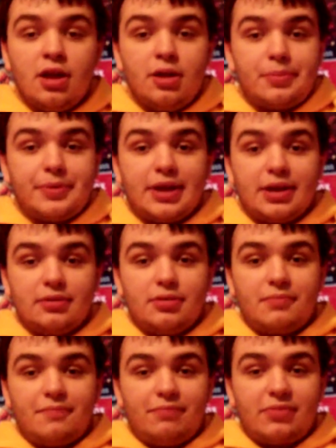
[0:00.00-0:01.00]
But,
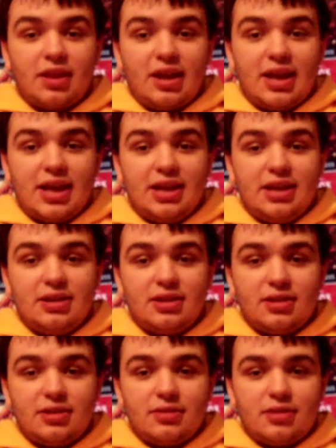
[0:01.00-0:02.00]
and
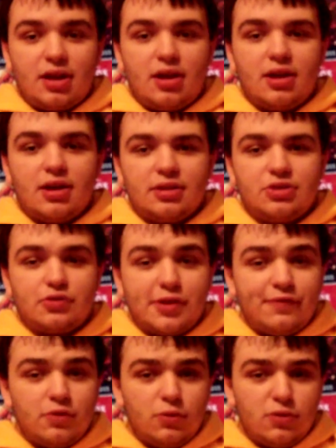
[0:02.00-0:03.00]
uh,
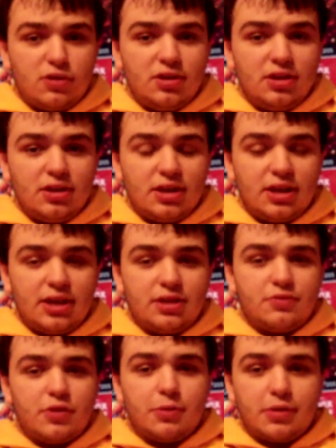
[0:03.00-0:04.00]
Drift0r is
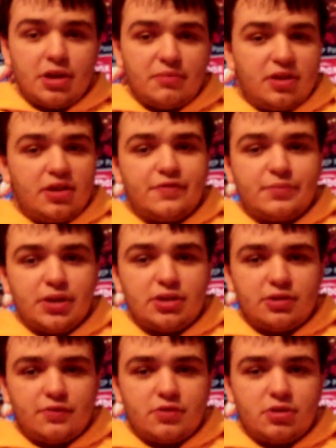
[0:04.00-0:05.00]
where I'm getting my
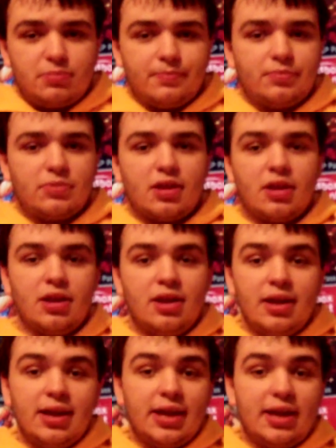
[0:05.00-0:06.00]
information from.
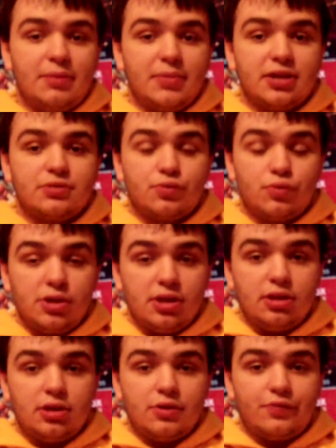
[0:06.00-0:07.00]
He makes really
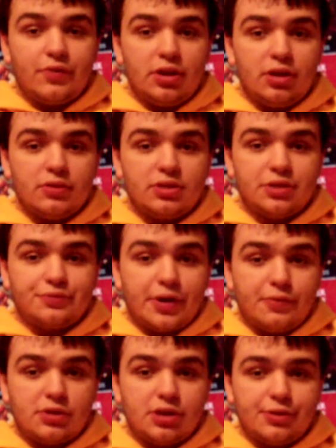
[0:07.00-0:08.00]
good videos, he's well
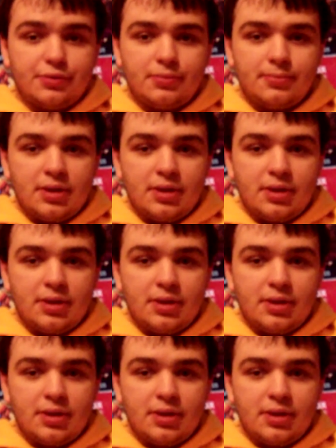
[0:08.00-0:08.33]
known.